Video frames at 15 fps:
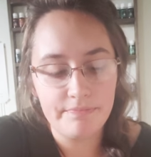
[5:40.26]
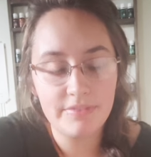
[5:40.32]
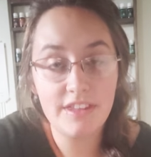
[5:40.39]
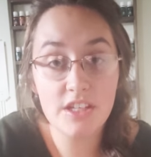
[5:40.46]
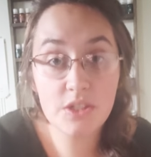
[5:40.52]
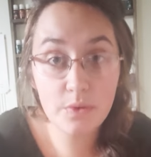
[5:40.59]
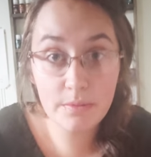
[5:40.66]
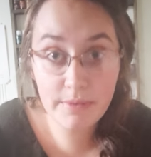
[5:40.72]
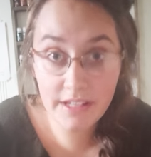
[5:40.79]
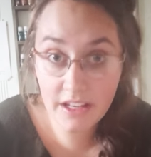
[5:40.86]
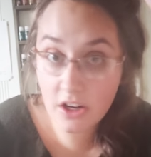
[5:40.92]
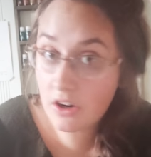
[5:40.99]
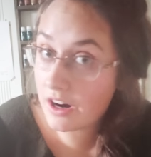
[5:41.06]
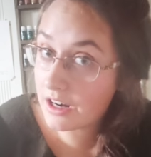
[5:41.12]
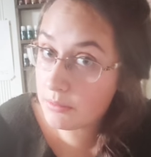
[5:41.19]
This would be
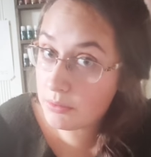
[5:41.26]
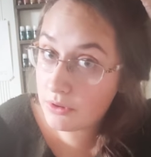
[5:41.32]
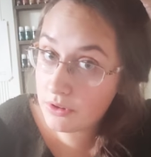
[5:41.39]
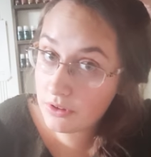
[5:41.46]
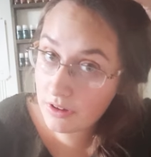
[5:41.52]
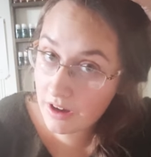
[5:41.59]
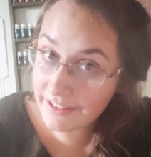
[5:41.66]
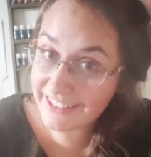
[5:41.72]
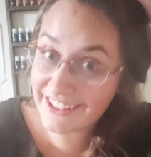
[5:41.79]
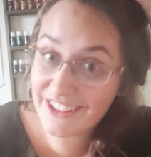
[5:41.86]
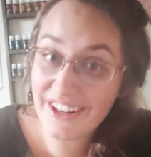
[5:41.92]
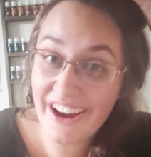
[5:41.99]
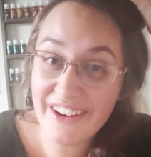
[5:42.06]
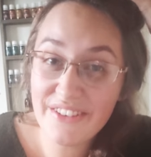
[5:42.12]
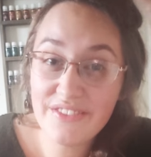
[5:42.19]
incredible on the
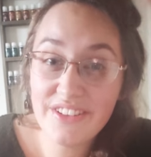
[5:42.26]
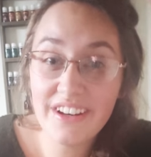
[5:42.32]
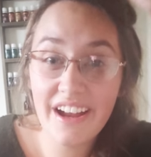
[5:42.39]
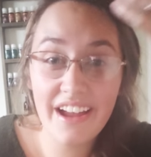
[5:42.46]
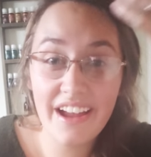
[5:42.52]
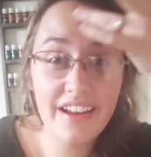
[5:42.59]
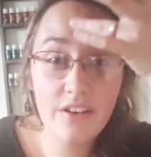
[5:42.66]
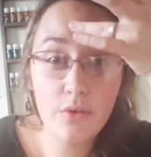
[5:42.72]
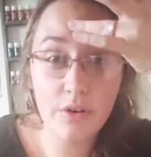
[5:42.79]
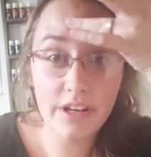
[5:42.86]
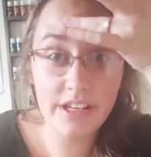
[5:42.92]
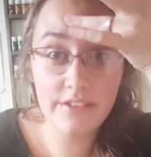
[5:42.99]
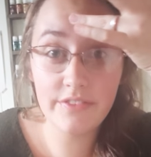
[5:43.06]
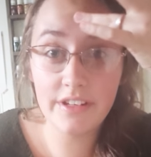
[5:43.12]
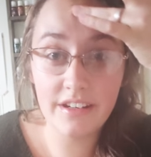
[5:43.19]
crown of your head, or
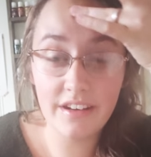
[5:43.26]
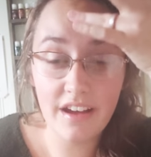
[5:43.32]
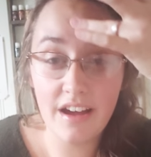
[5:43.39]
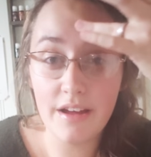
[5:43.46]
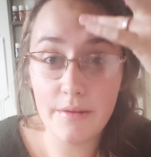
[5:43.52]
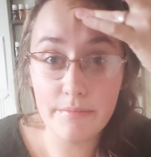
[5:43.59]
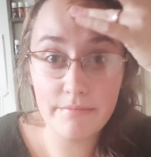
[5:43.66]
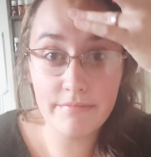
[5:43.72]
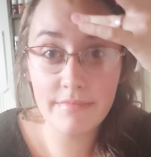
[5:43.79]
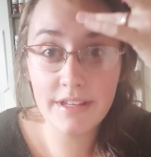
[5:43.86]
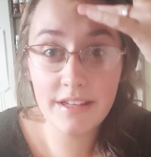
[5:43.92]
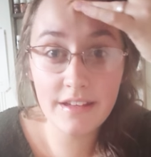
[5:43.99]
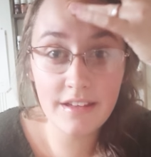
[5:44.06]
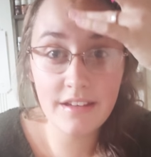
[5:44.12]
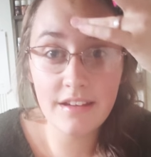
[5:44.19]
even,
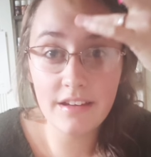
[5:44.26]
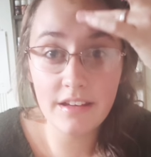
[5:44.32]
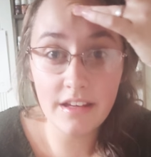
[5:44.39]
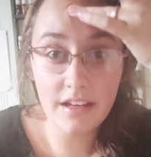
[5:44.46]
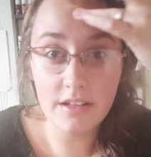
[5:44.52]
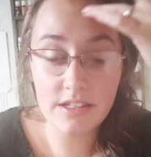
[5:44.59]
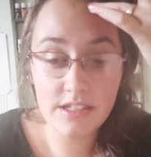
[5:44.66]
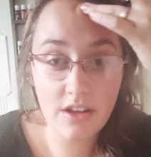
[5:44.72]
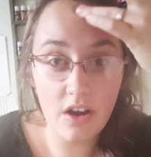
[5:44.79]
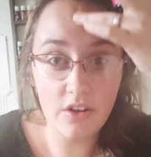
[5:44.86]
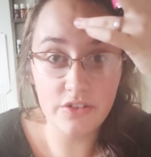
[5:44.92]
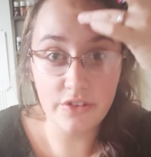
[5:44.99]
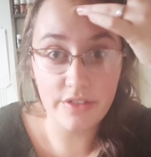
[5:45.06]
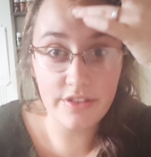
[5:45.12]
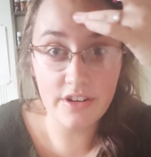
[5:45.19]
it's
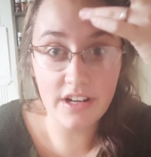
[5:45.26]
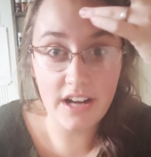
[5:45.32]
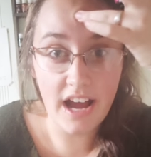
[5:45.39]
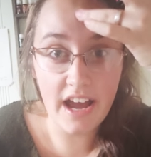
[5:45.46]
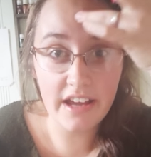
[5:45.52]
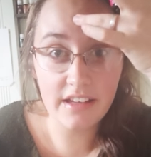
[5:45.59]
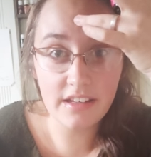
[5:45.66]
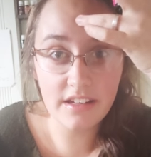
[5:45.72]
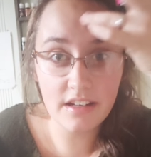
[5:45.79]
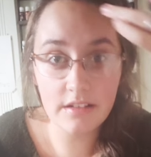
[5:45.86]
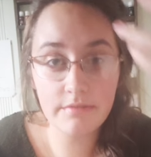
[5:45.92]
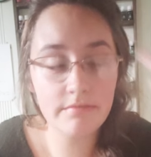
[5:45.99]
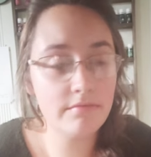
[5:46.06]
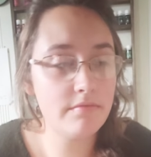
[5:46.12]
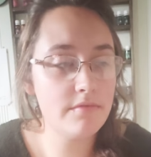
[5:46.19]
called your third eye
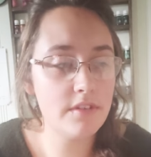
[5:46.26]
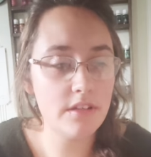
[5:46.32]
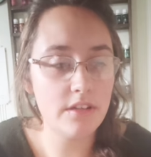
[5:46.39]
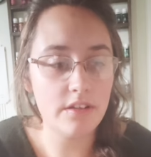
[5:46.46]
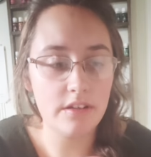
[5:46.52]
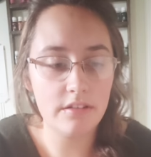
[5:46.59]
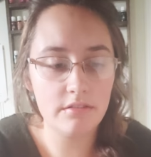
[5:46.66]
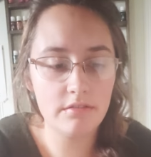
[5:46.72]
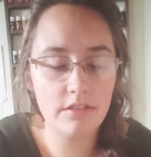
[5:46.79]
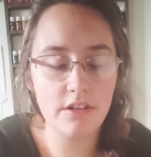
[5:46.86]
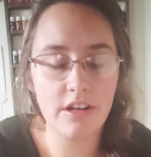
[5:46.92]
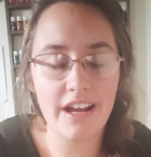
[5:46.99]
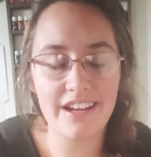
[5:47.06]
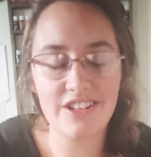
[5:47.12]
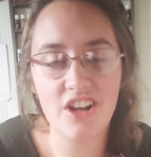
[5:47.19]
here, your
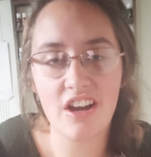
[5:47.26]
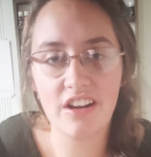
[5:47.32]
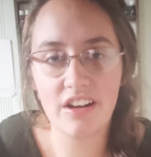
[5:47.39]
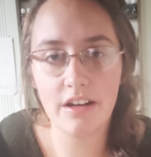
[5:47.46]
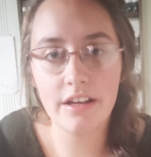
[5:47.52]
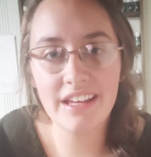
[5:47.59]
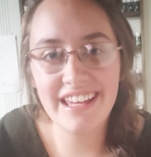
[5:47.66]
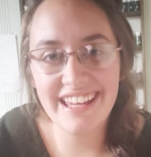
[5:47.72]
third eye chakra.